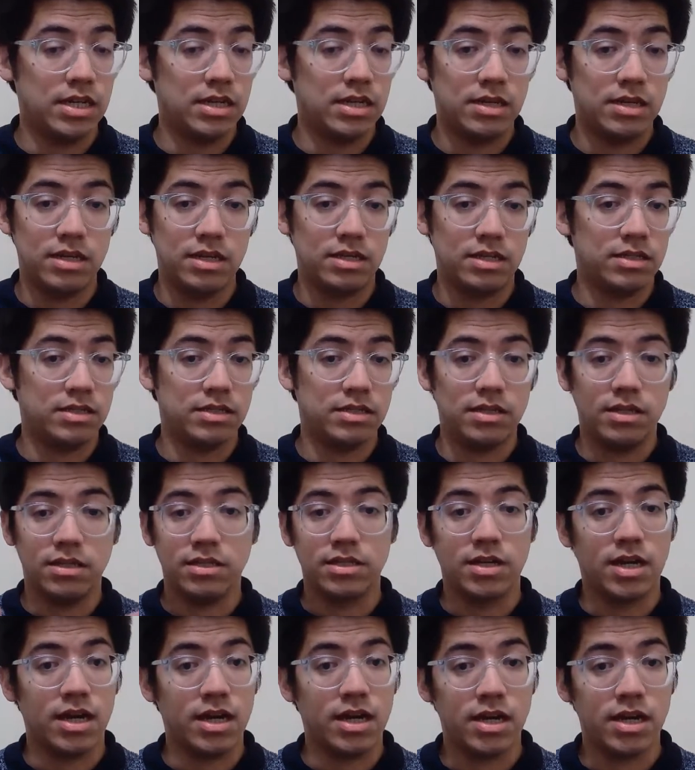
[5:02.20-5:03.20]
its
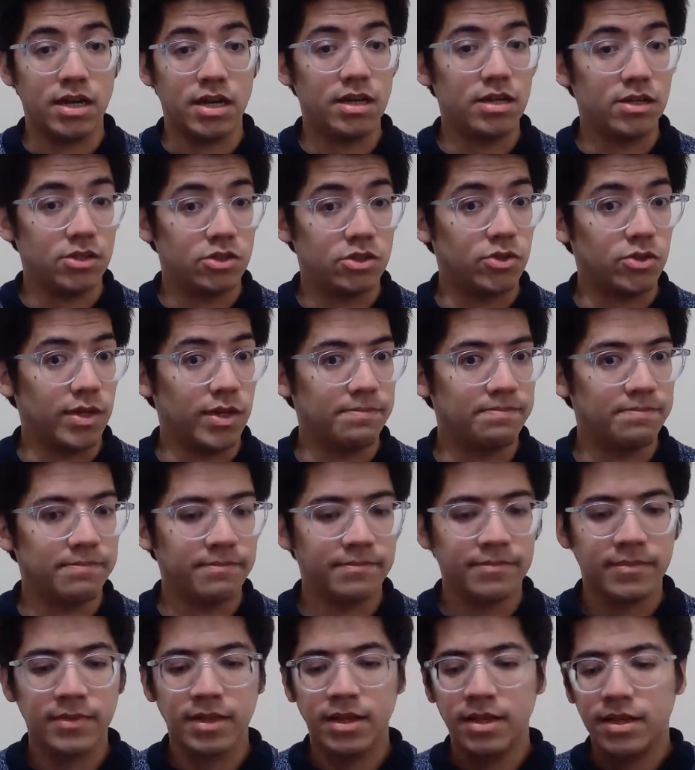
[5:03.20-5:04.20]
entire history.
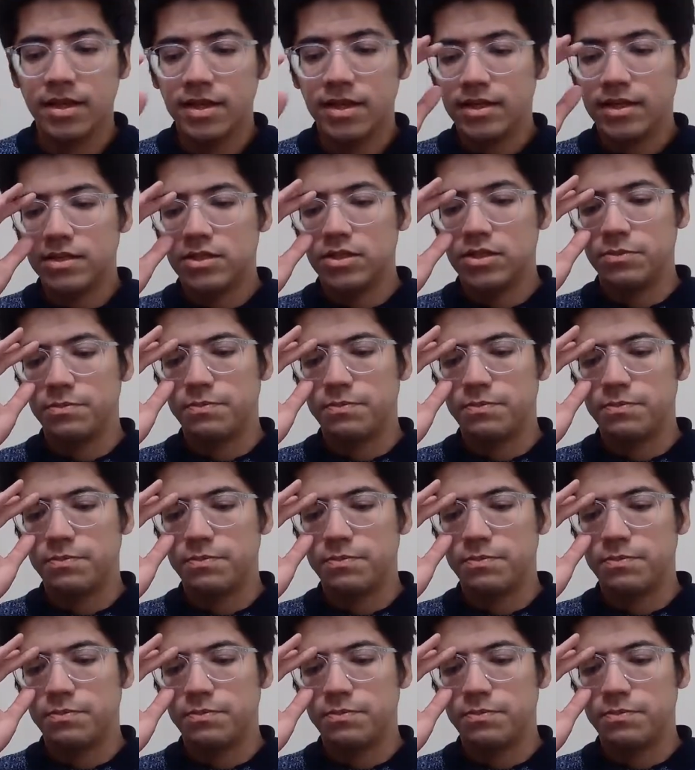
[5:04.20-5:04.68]
So,